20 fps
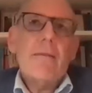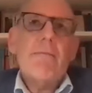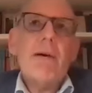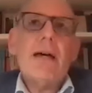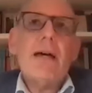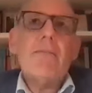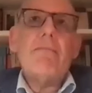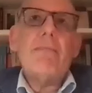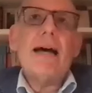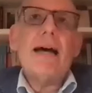
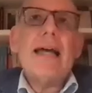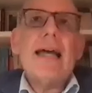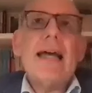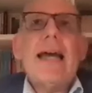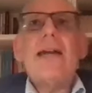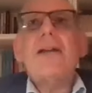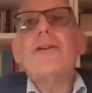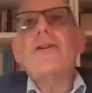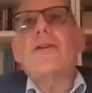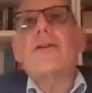But my
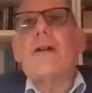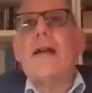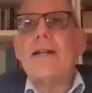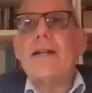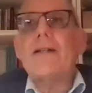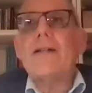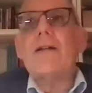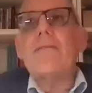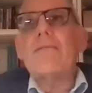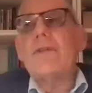editor,
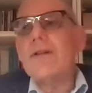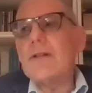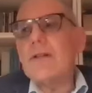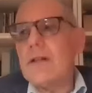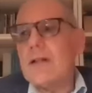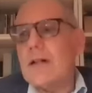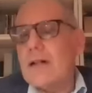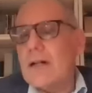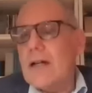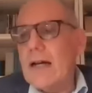Anton
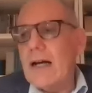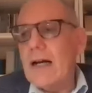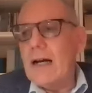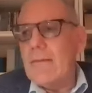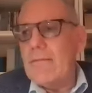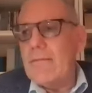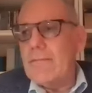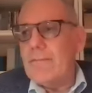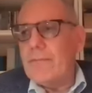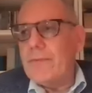Mueller,
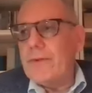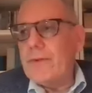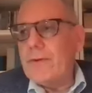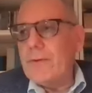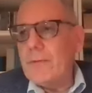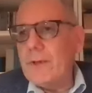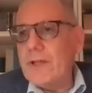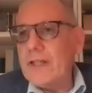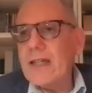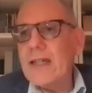
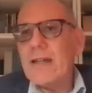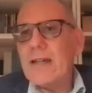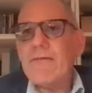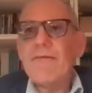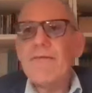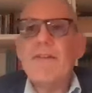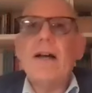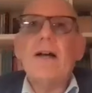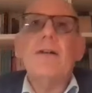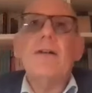really
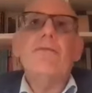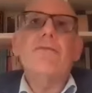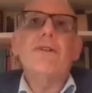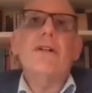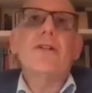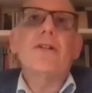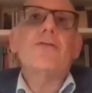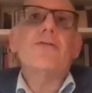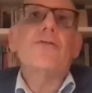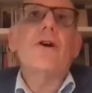felt
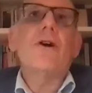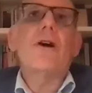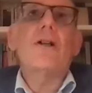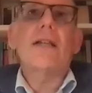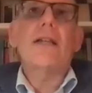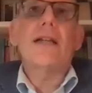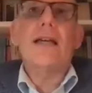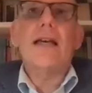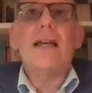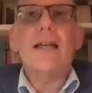very
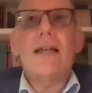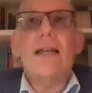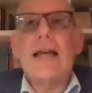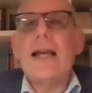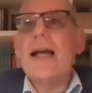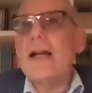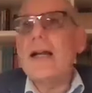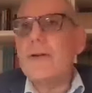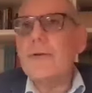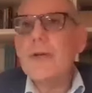strongly,
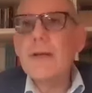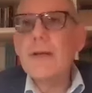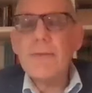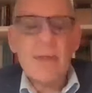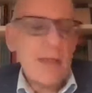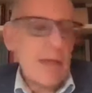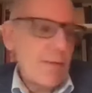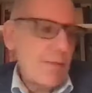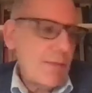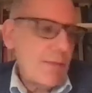and I agreed
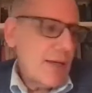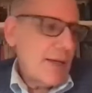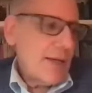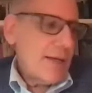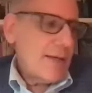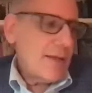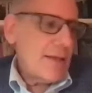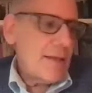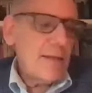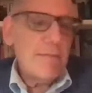with him,
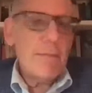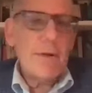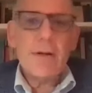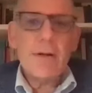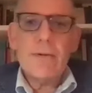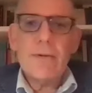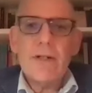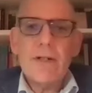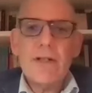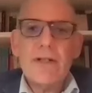that the
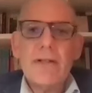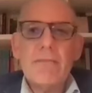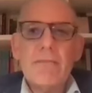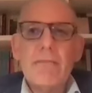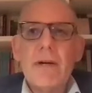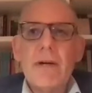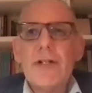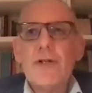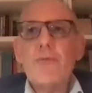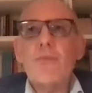book was
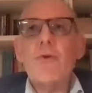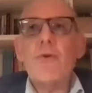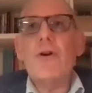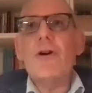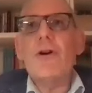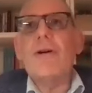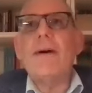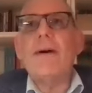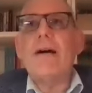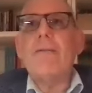much
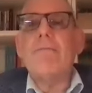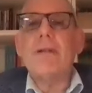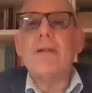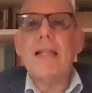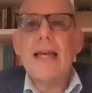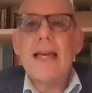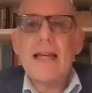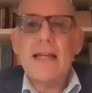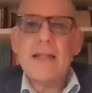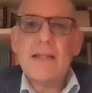more about
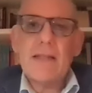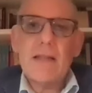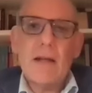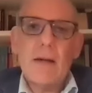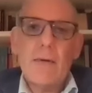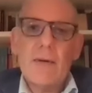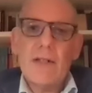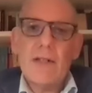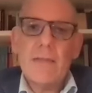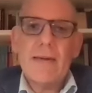place than
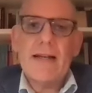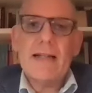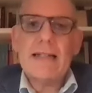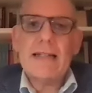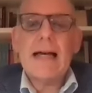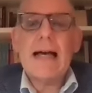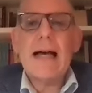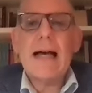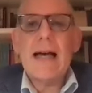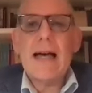it was about
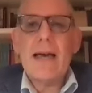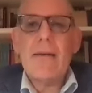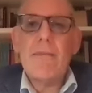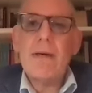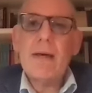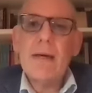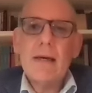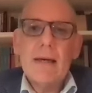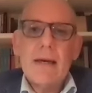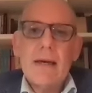time,
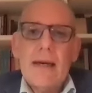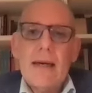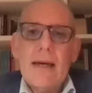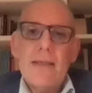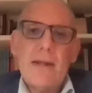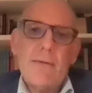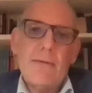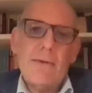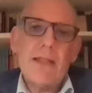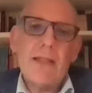and
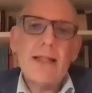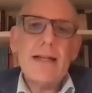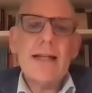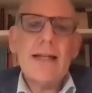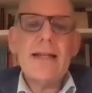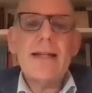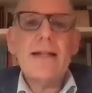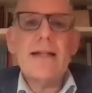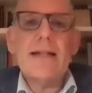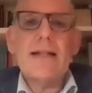that it really
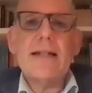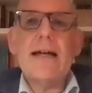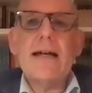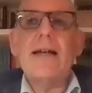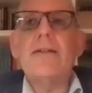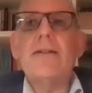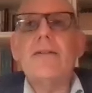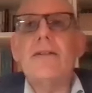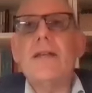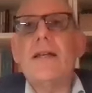needed a
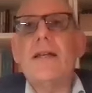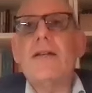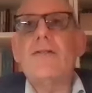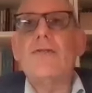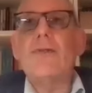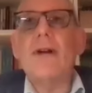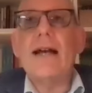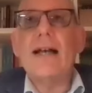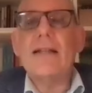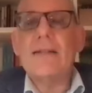title that
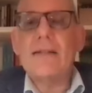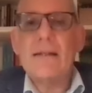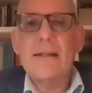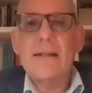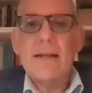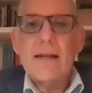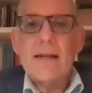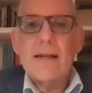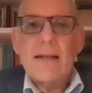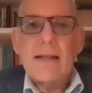addressed
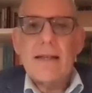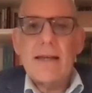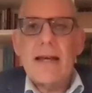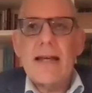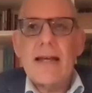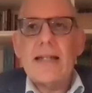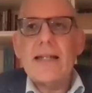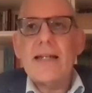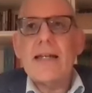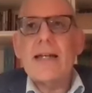the
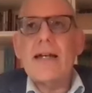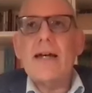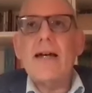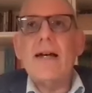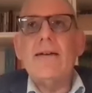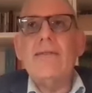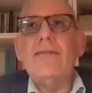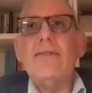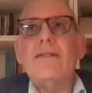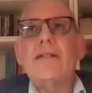idea
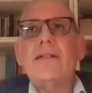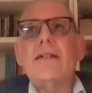of